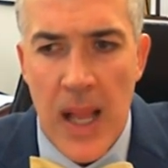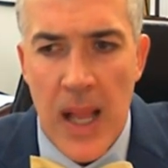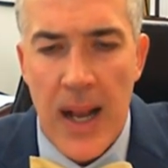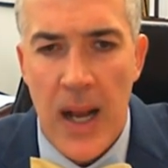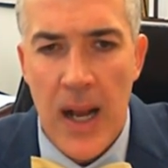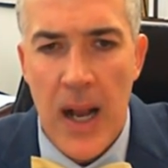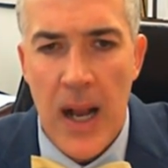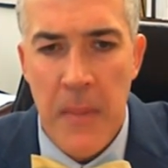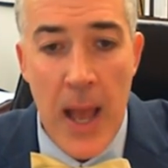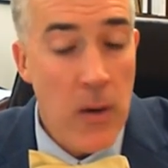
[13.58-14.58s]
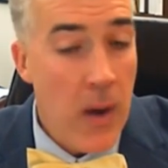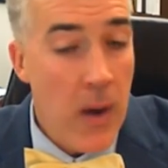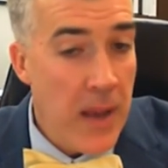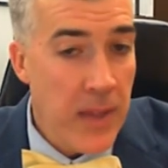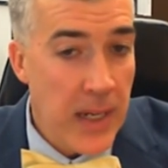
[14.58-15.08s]
I mean, I don't
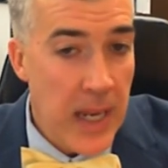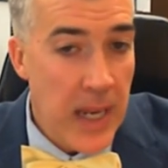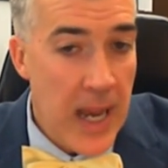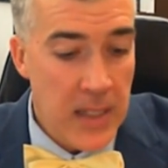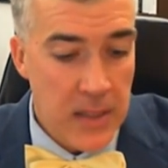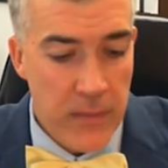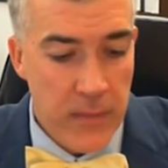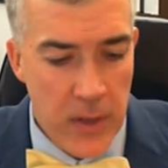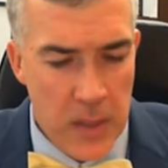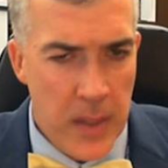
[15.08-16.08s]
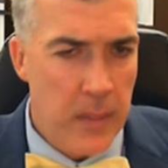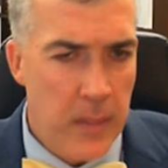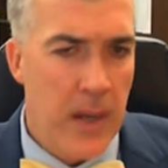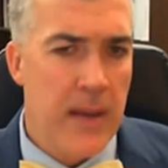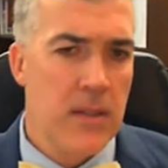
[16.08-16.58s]
have that guidance in front of me,
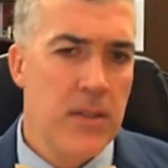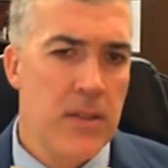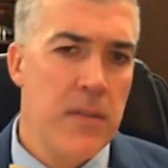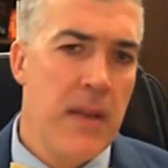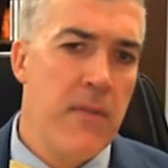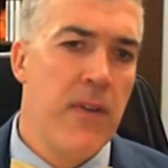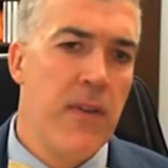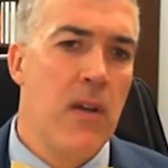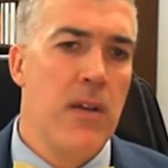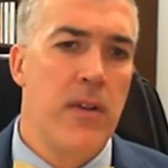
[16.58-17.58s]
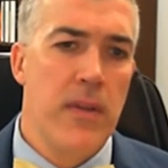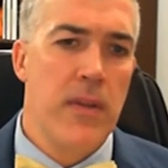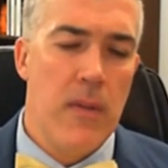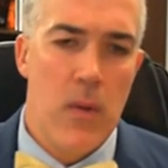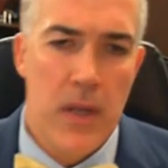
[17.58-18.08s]
but I'd assume they would fall under
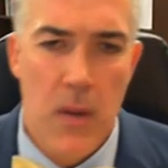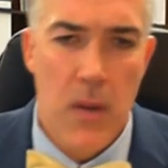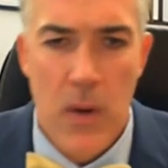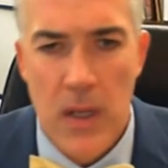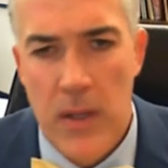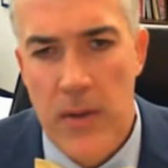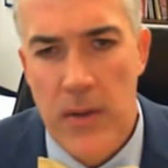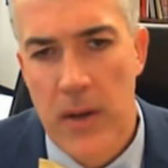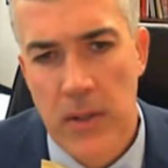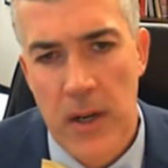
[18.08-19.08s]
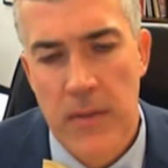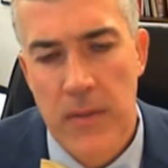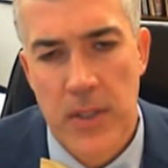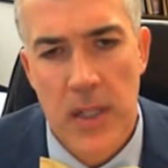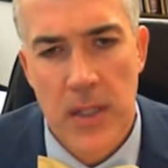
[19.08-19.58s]
that, you know, what other healthcare
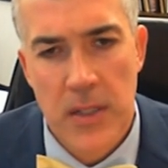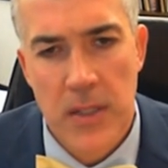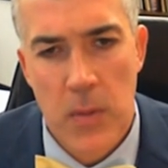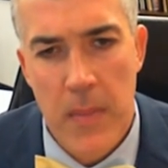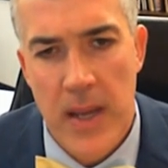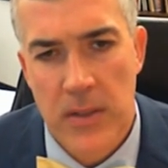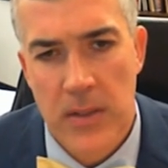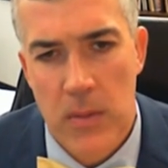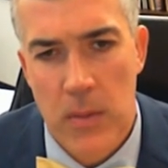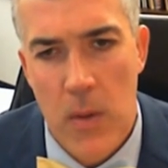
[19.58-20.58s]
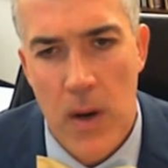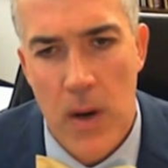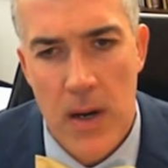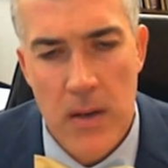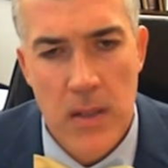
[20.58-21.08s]
facilities where masks are
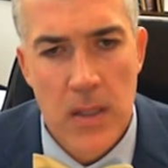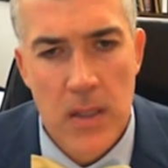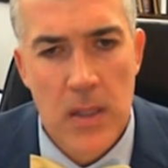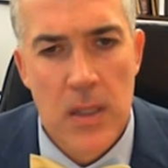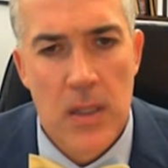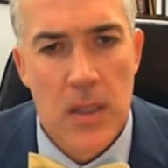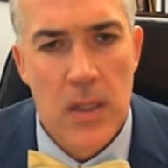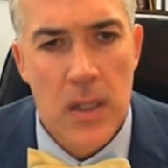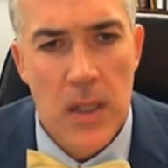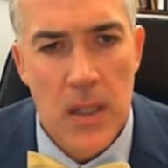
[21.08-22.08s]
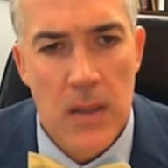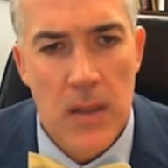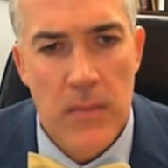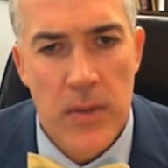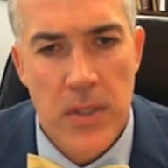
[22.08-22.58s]
required
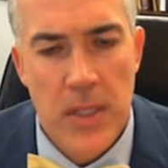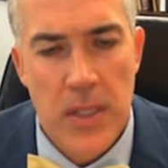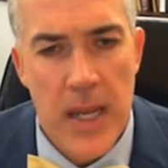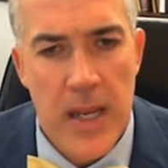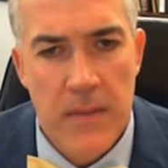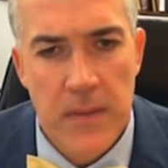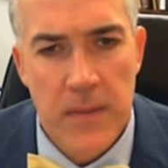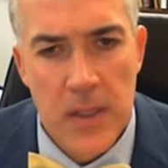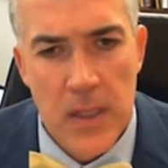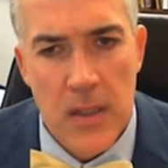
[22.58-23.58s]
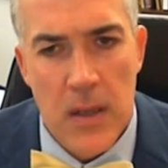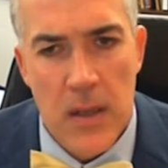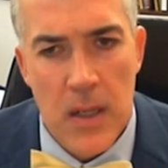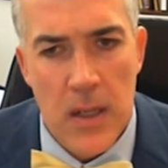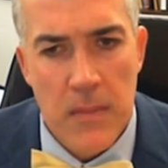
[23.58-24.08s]
for the staff.
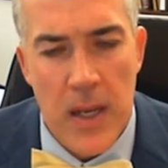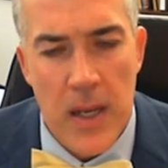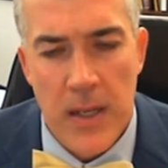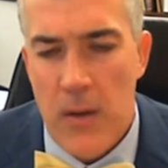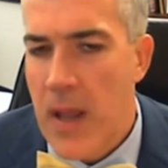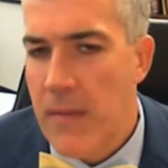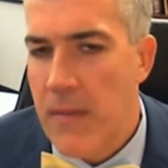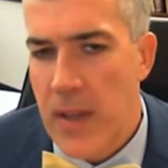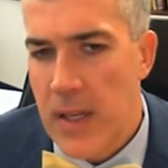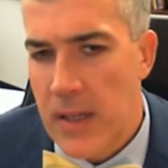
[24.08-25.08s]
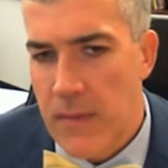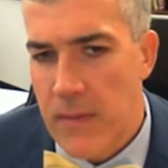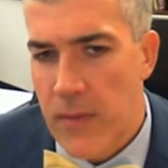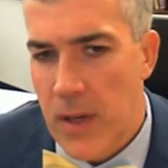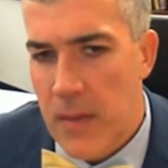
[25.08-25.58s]
I don't have that in
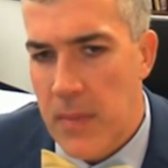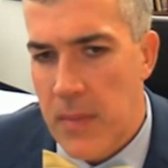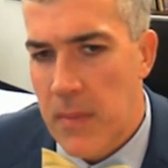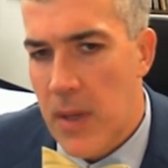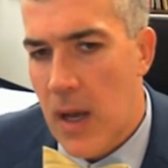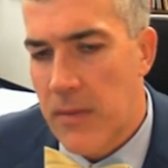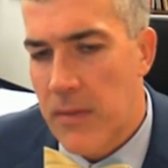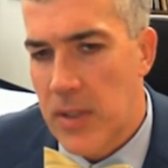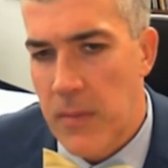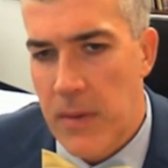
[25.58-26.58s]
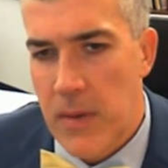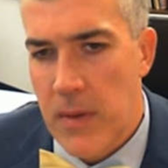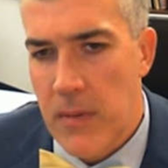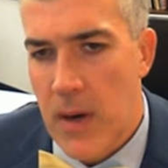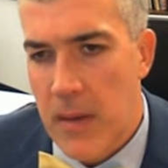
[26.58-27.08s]
front of me, but obviously we
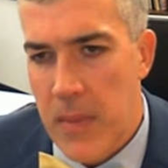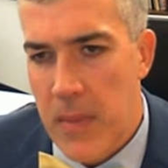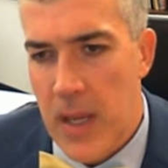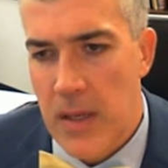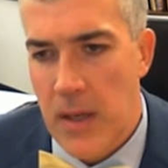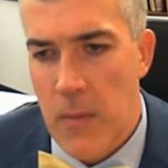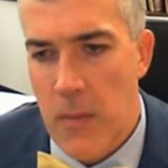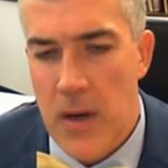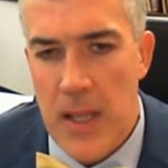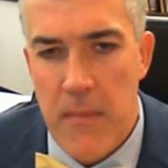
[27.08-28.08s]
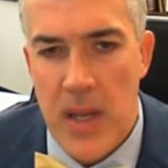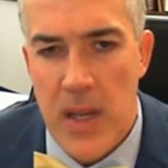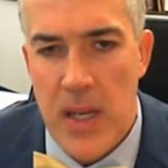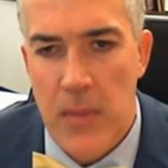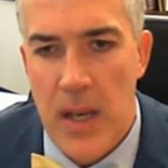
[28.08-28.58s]
would recommend, you know, we're at that
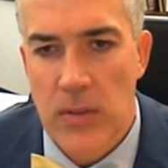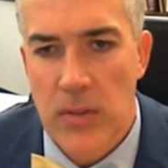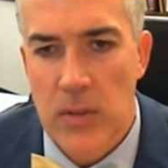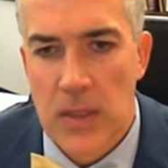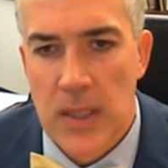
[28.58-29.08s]
medium level.